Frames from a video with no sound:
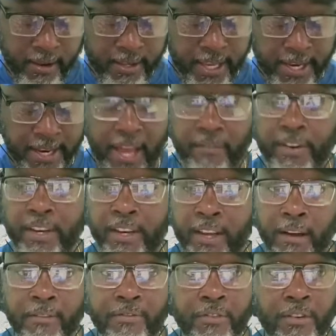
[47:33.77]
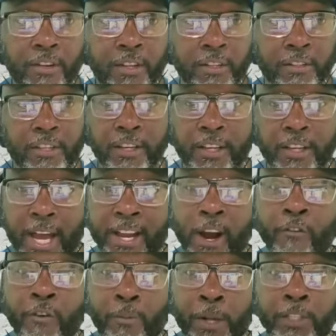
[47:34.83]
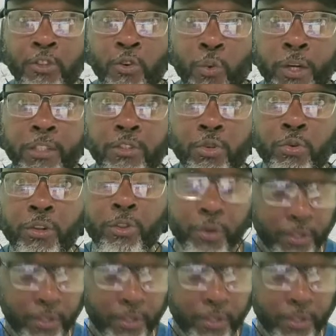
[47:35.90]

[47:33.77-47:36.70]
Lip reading: didn't have enough to knock off a bunch of 1, 2, and